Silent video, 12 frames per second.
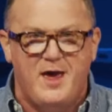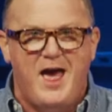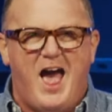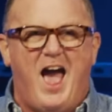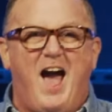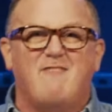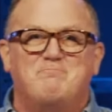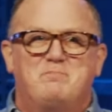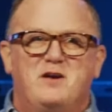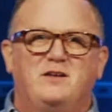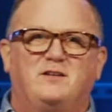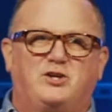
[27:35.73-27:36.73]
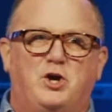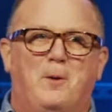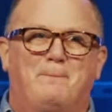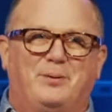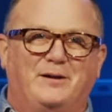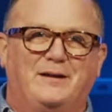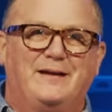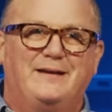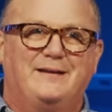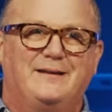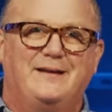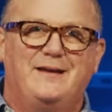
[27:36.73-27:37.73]
have been
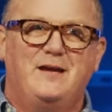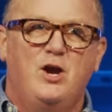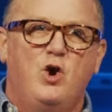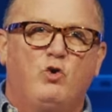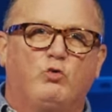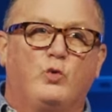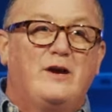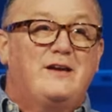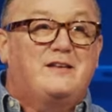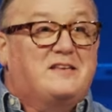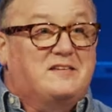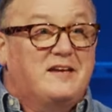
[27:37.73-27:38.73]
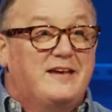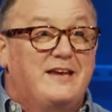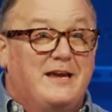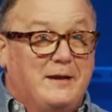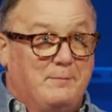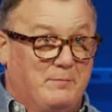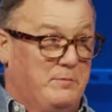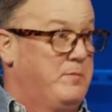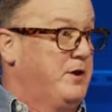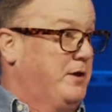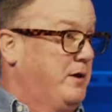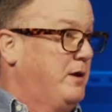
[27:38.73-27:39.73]
completely
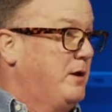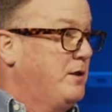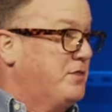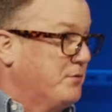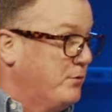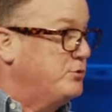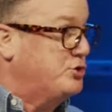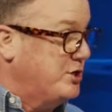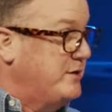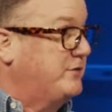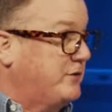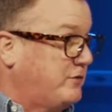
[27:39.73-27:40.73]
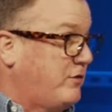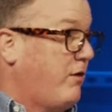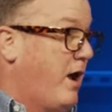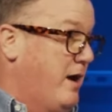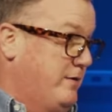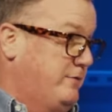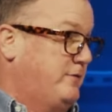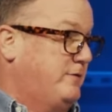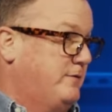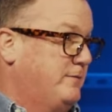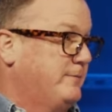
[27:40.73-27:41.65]
redeemed through Jesus Christ.